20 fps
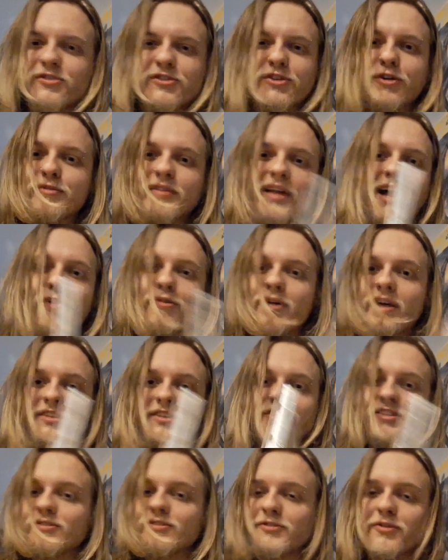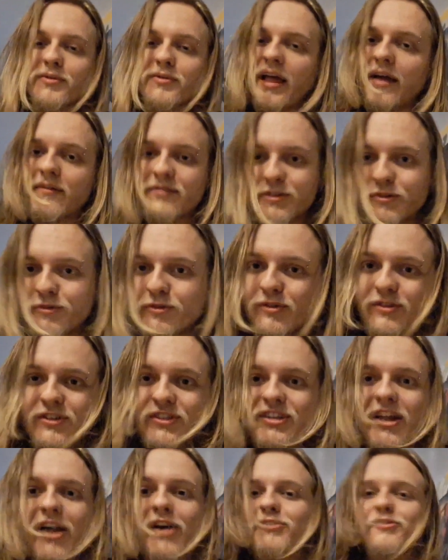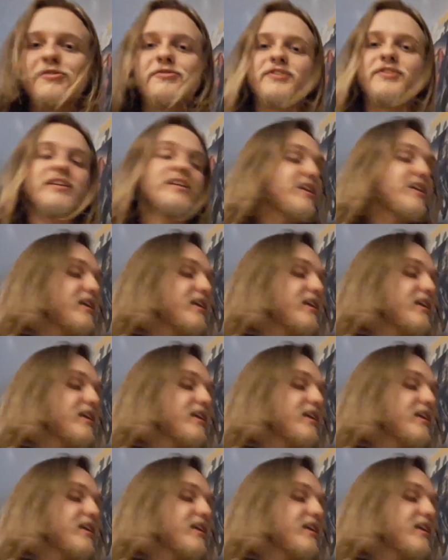so now I still don't have their full discography.